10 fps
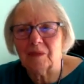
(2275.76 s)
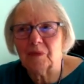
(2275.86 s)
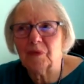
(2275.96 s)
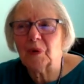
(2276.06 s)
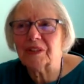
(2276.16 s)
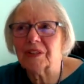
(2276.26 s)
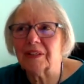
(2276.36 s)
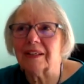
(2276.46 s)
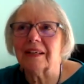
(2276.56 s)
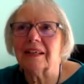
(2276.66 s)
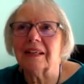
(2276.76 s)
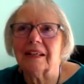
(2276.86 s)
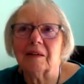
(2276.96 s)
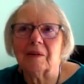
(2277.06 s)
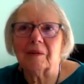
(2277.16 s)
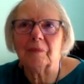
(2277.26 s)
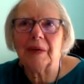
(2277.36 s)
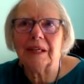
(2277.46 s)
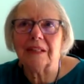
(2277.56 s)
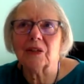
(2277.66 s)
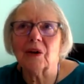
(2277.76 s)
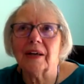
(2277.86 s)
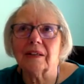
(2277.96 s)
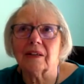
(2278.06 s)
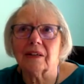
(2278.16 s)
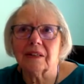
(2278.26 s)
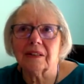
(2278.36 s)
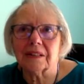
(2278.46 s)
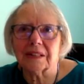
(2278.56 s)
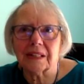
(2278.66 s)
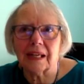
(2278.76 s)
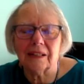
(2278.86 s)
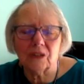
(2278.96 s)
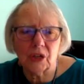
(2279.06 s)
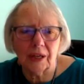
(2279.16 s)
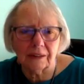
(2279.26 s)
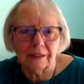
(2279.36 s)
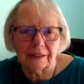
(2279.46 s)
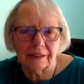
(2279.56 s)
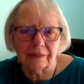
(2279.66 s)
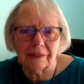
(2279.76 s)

fortunate in my daughter is a channeler,